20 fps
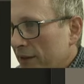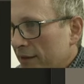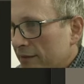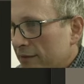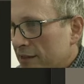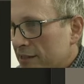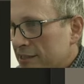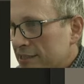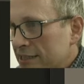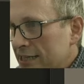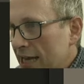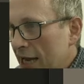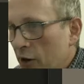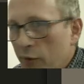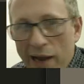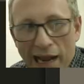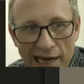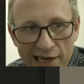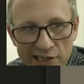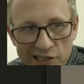There's no
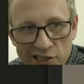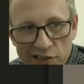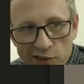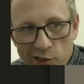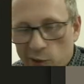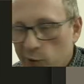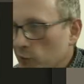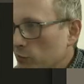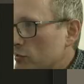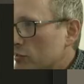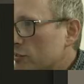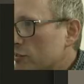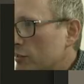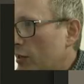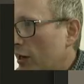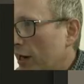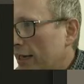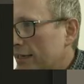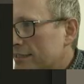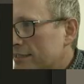action on the
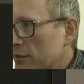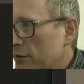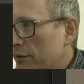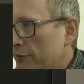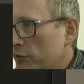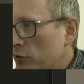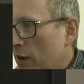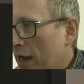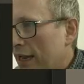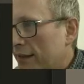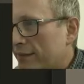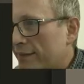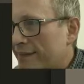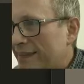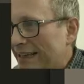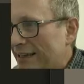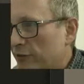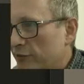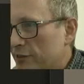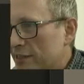side. So if you had
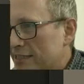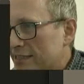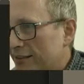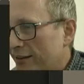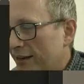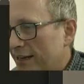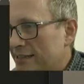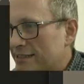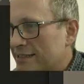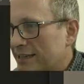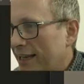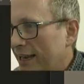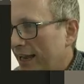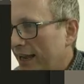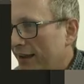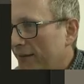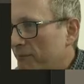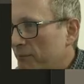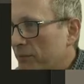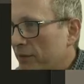thing on the sides
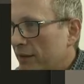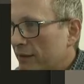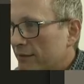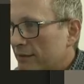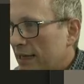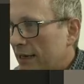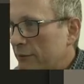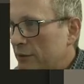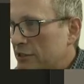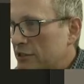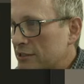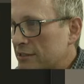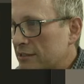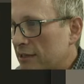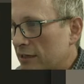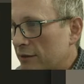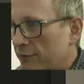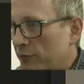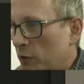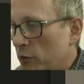here, they would just
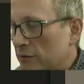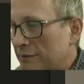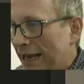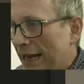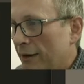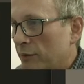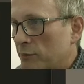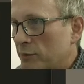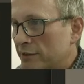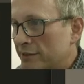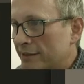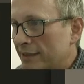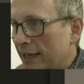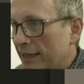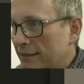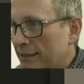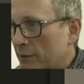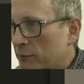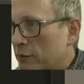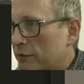kind of fall down, wouldn't they?
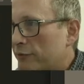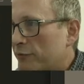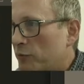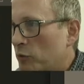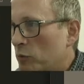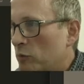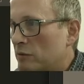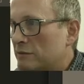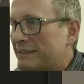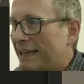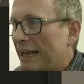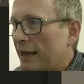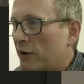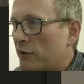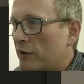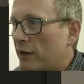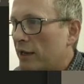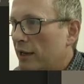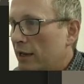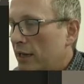They would fall
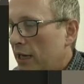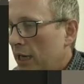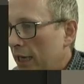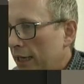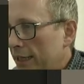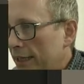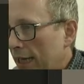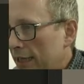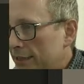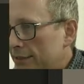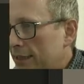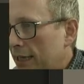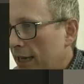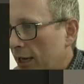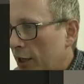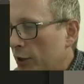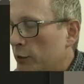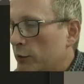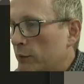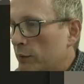down in a
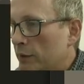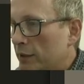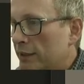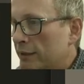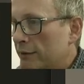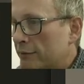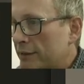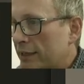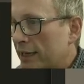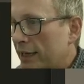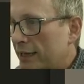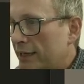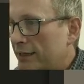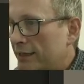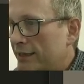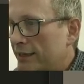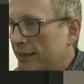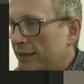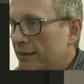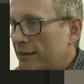cone, okay?
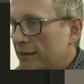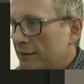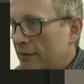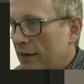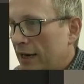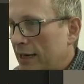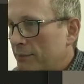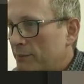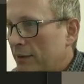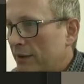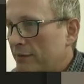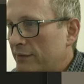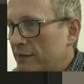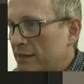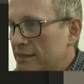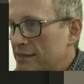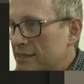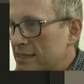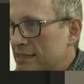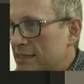Right? But
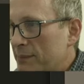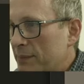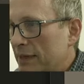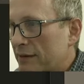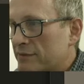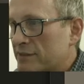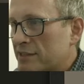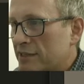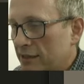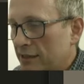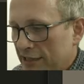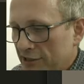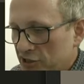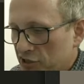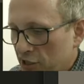there's a bit of suckage